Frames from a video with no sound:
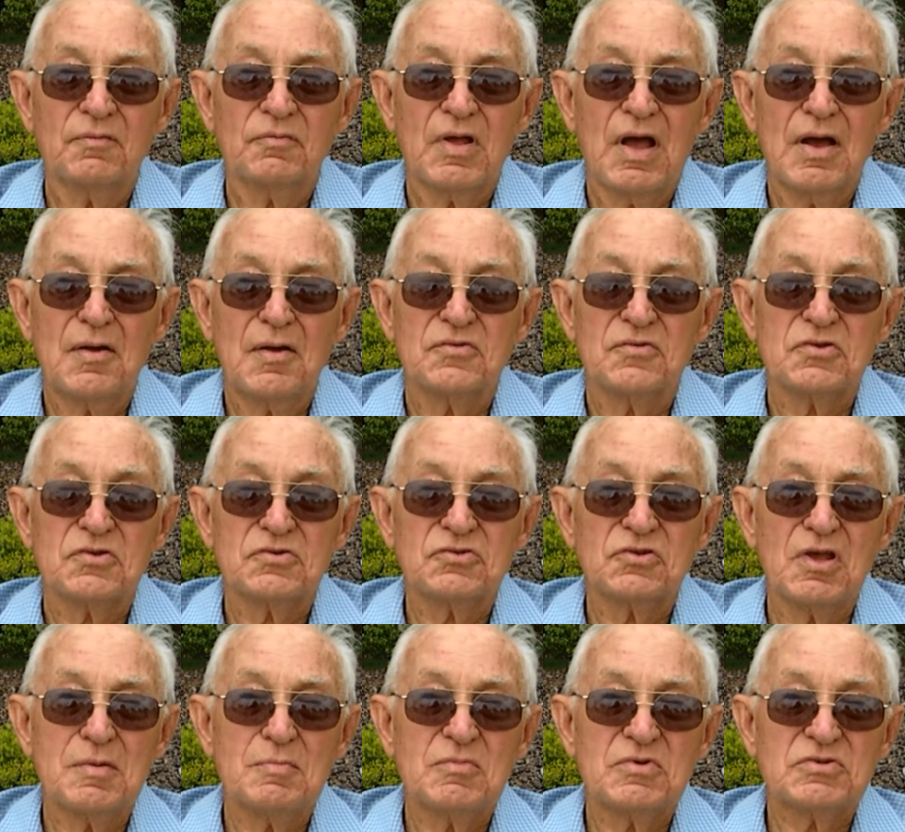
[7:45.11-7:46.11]
I was a
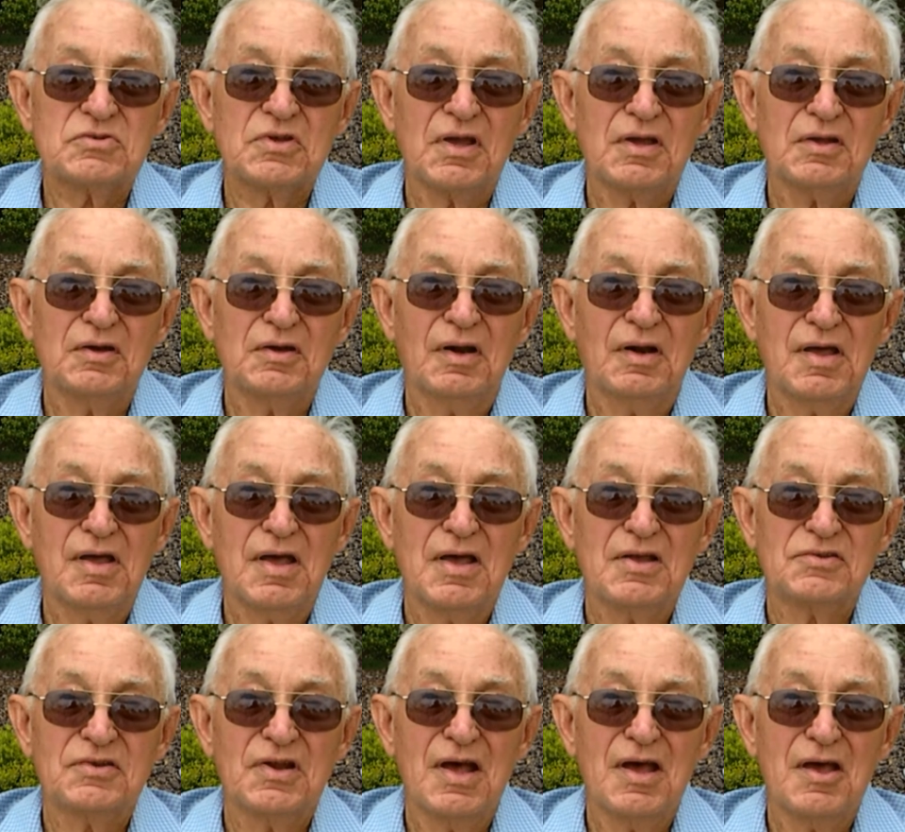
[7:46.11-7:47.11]
seaman second
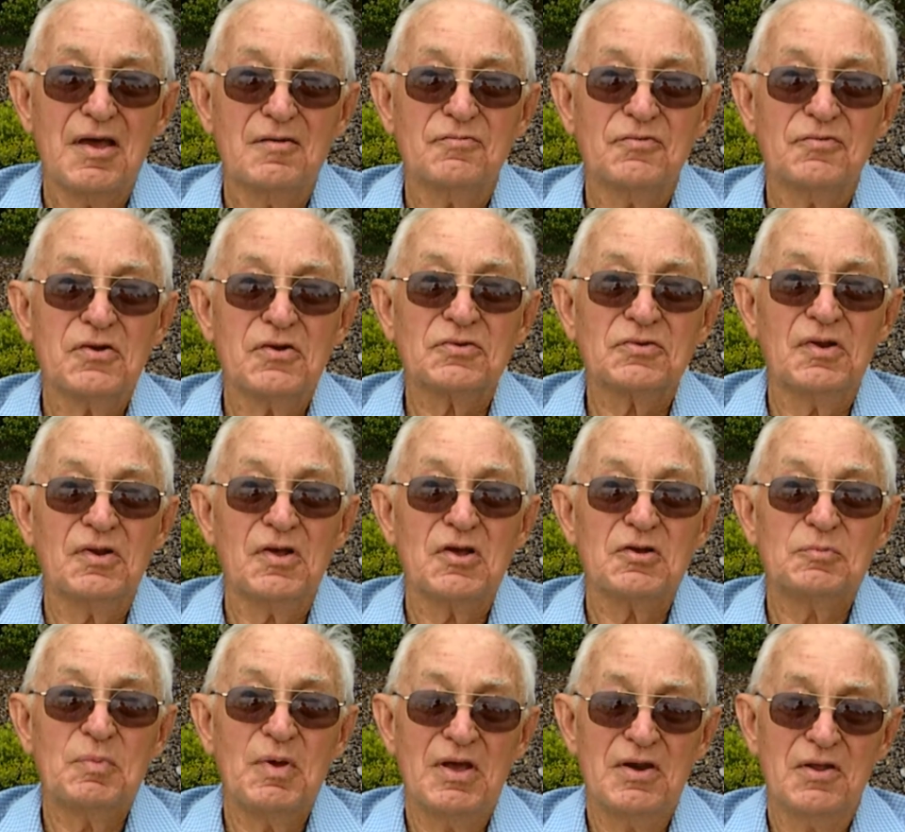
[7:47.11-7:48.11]
class, and I had first class
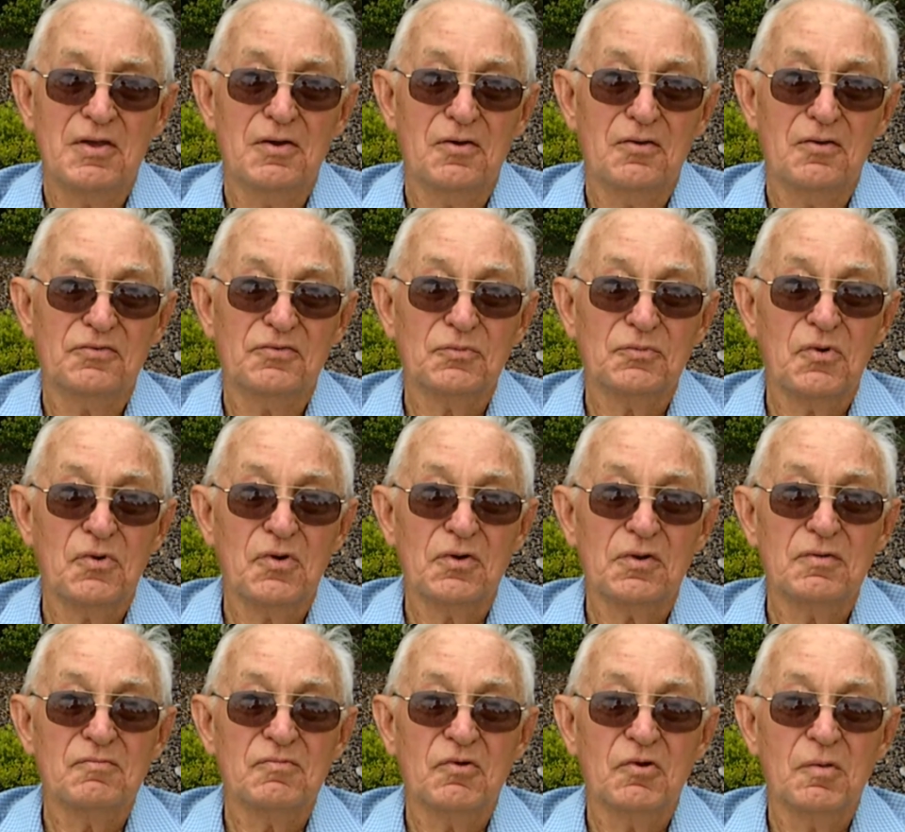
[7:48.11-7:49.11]
petty officer
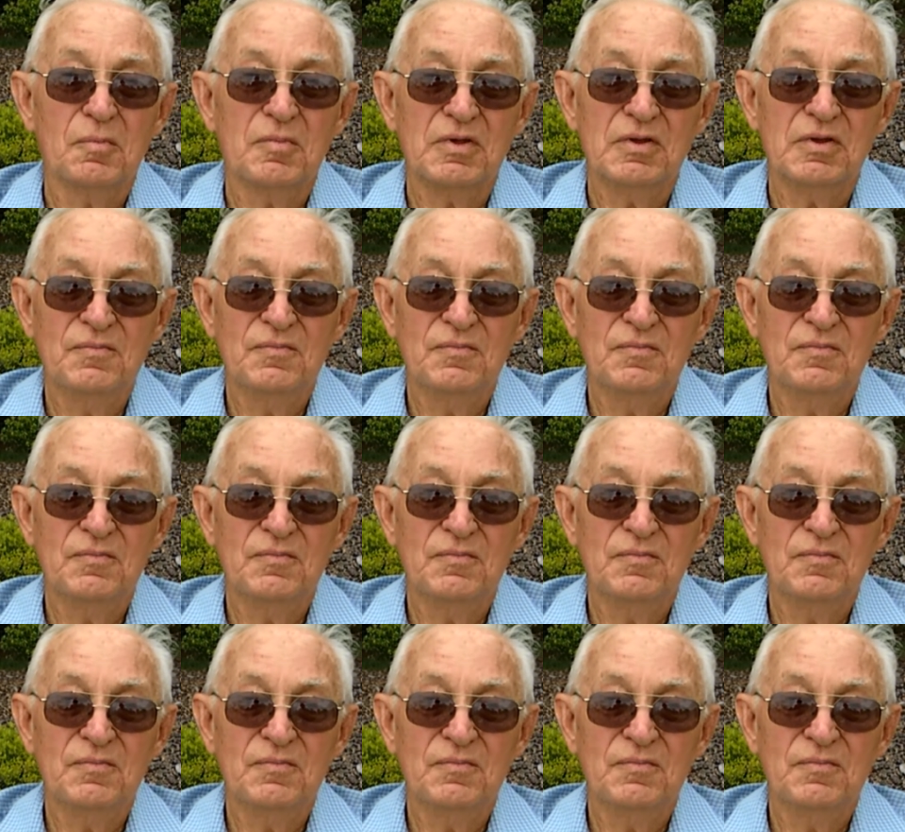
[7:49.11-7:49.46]
working for me.